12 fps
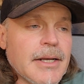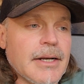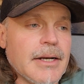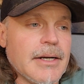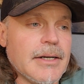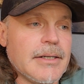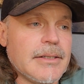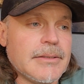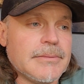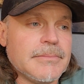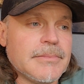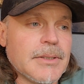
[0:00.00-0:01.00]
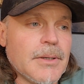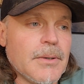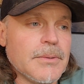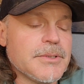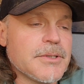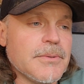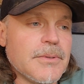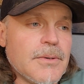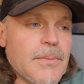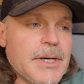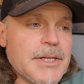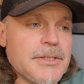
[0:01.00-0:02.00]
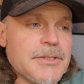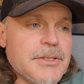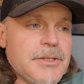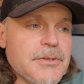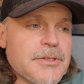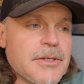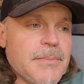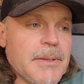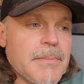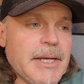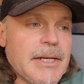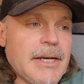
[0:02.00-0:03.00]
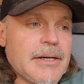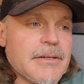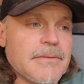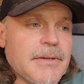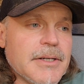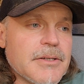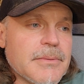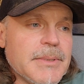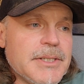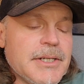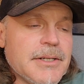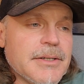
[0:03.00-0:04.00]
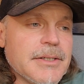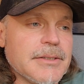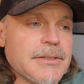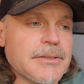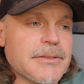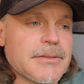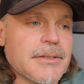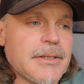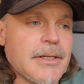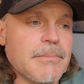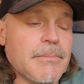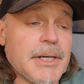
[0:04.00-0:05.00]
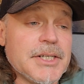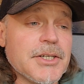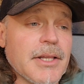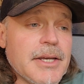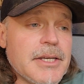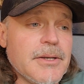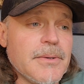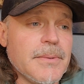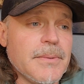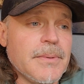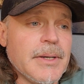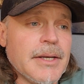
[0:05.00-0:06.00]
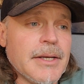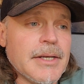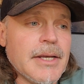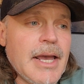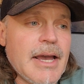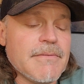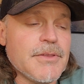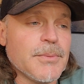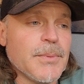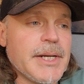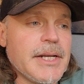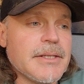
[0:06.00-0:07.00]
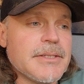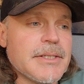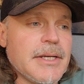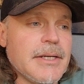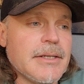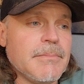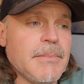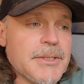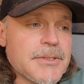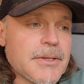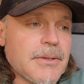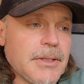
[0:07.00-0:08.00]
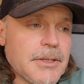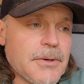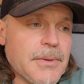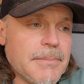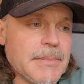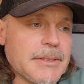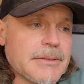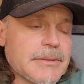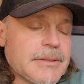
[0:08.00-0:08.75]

Old school ones used to be made out of other materials, much like you have the reeds in musical equipment,